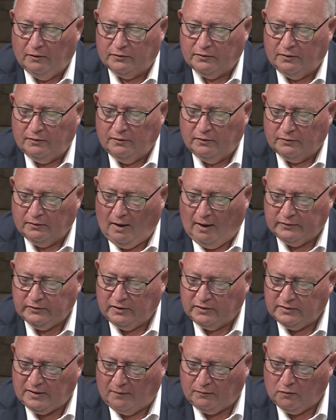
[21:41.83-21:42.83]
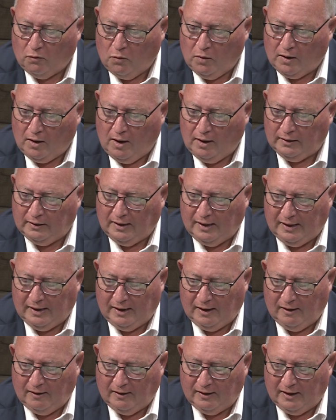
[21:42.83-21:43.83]
There's lots of stuff going on
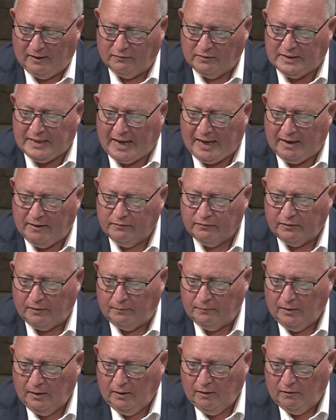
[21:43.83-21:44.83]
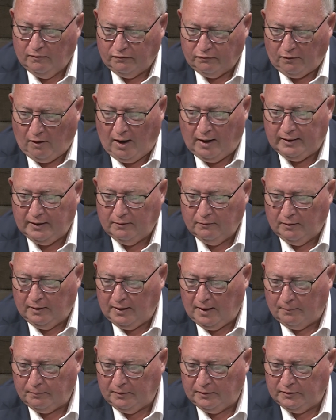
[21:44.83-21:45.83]
every day from Friday right
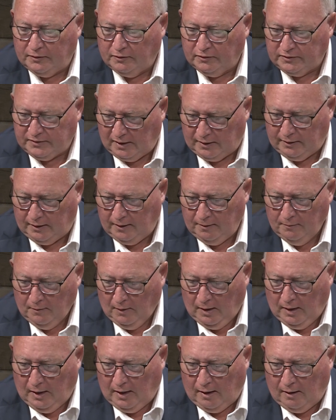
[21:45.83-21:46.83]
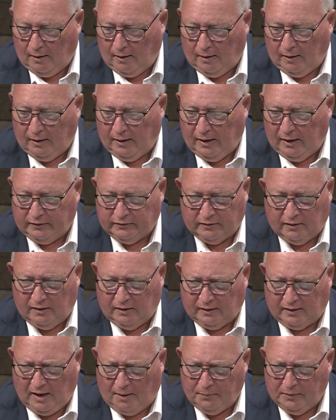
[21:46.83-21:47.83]
up until Sunday. As a
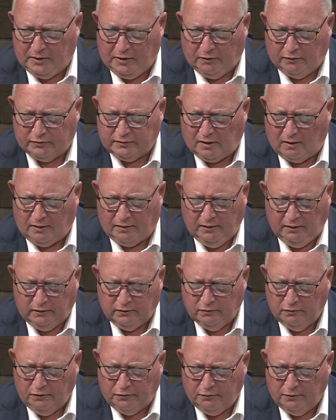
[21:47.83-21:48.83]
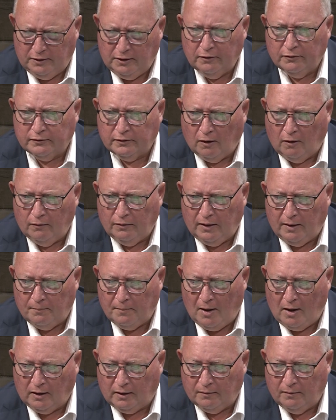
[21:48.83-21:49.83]
couple of years ago, I think 2 or 3 years ago, they
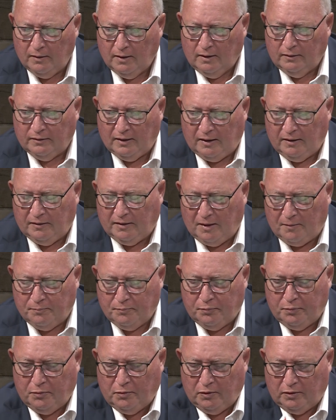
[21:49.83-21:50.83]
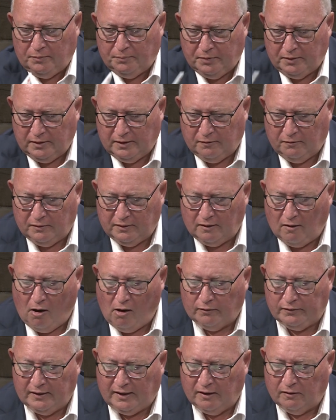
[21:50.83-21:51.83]
put everything
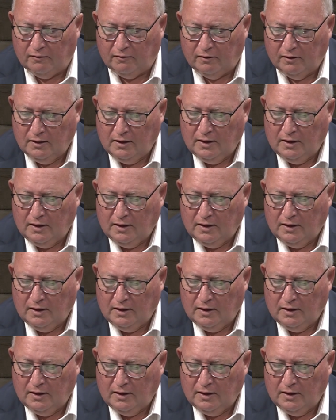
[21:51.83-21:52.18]
all together.